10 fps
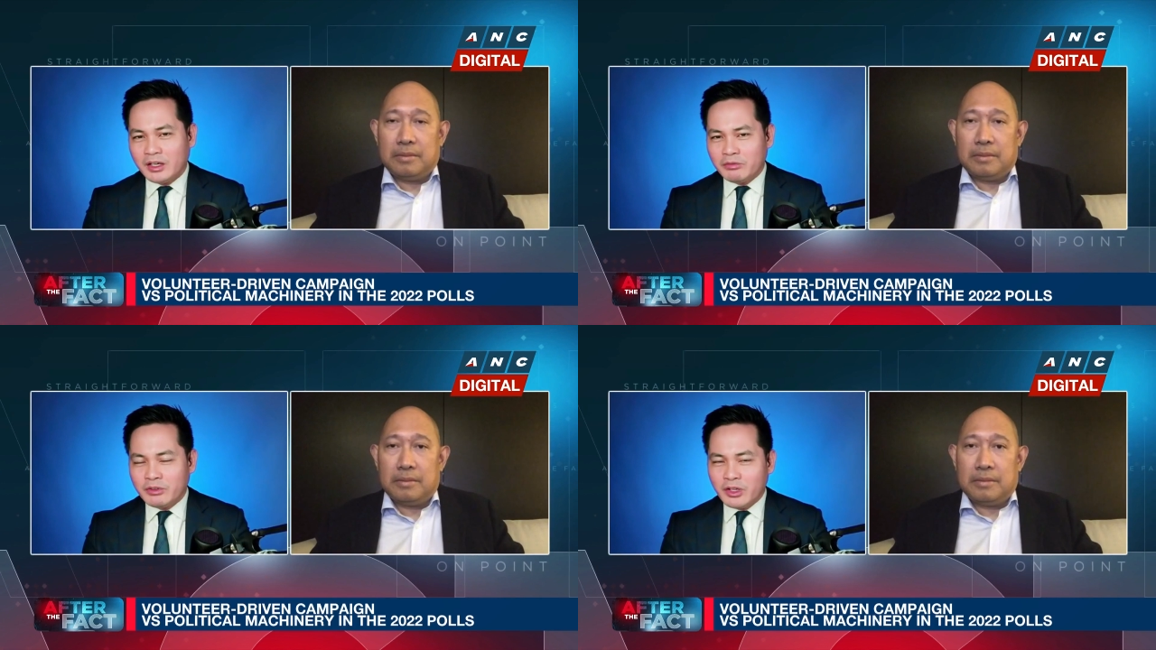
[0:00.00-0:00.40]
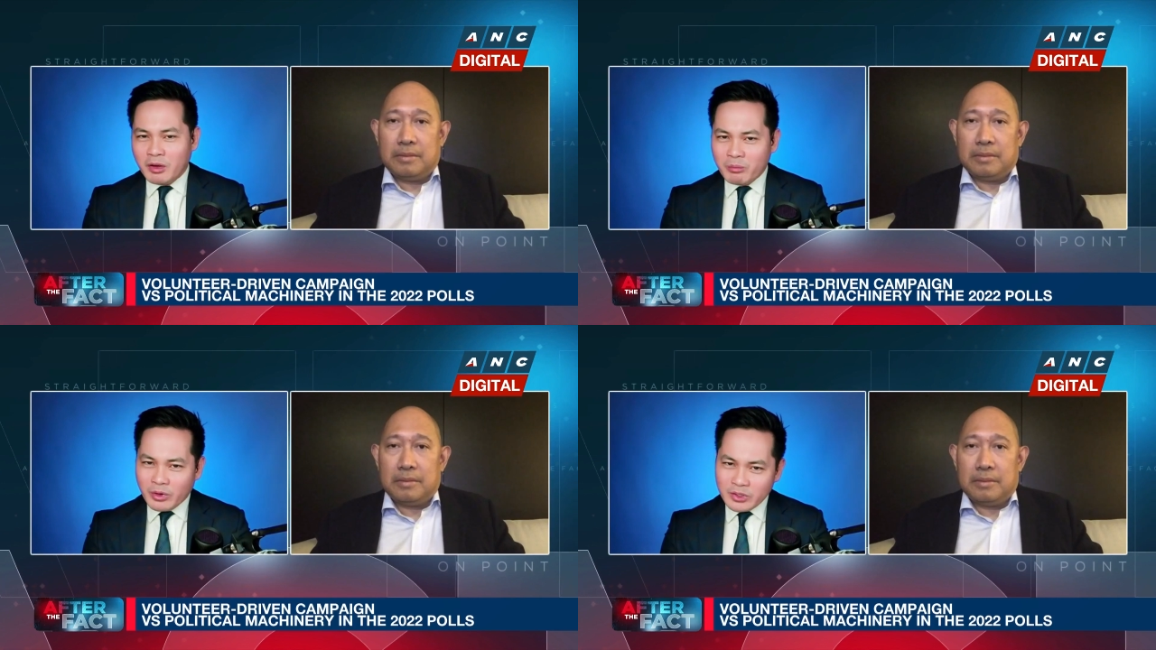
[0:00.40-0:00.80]
Speaker 1: if the
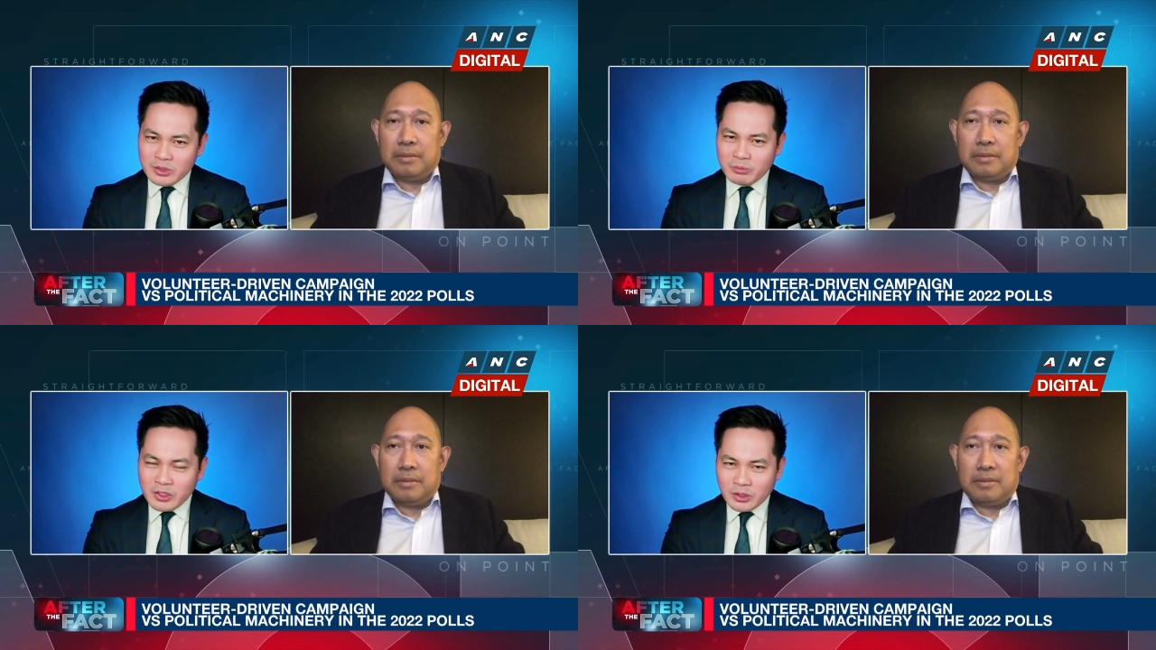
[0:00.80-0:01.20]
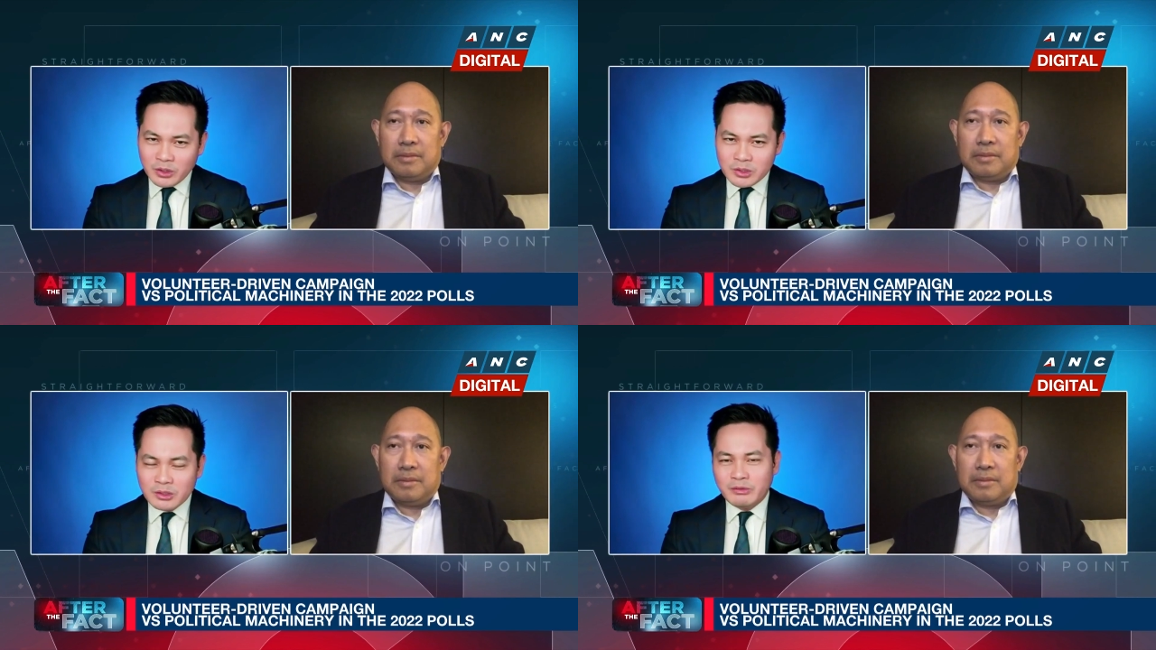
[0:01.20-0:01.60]
numbers based on the
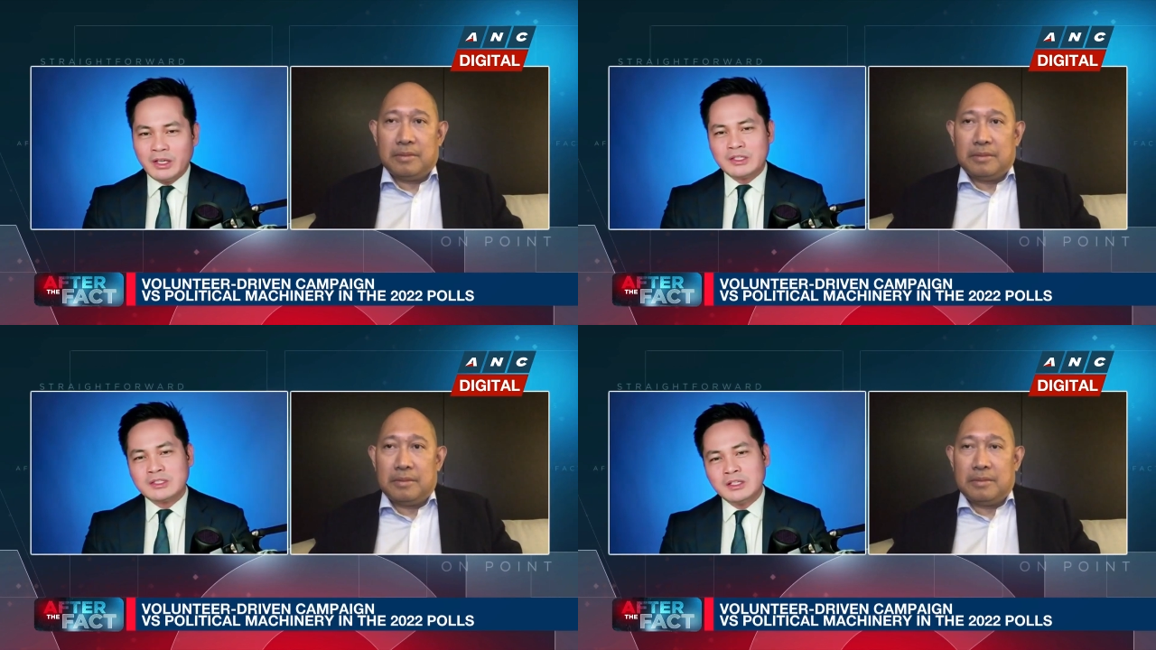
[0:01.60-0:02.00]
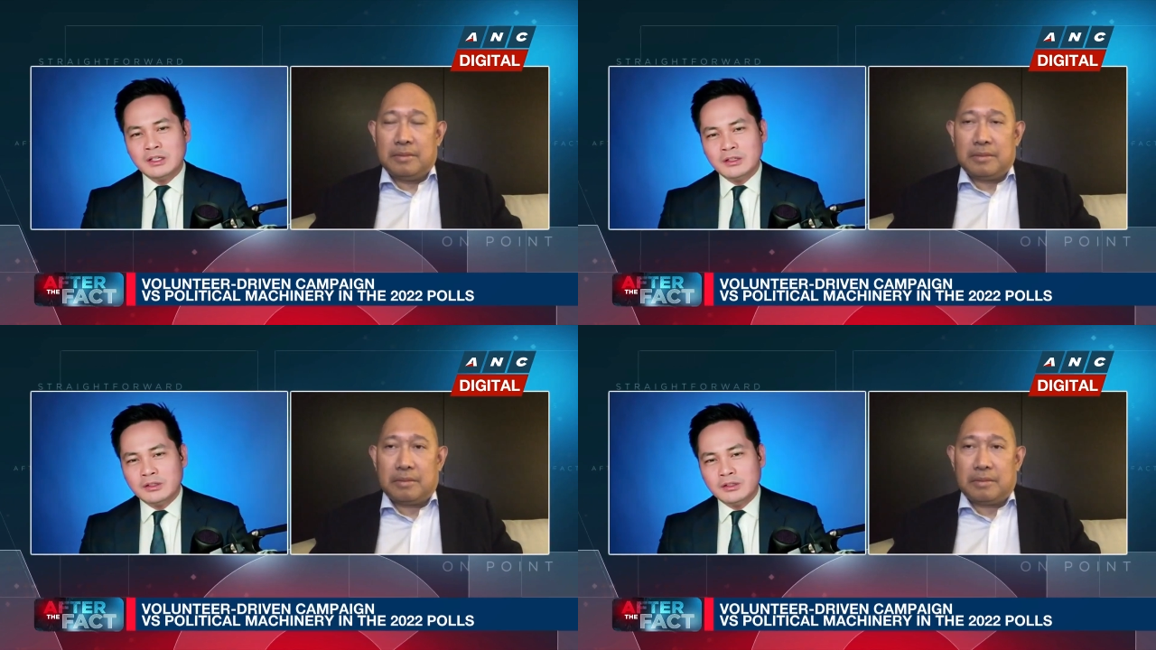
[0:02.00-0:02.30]
surveys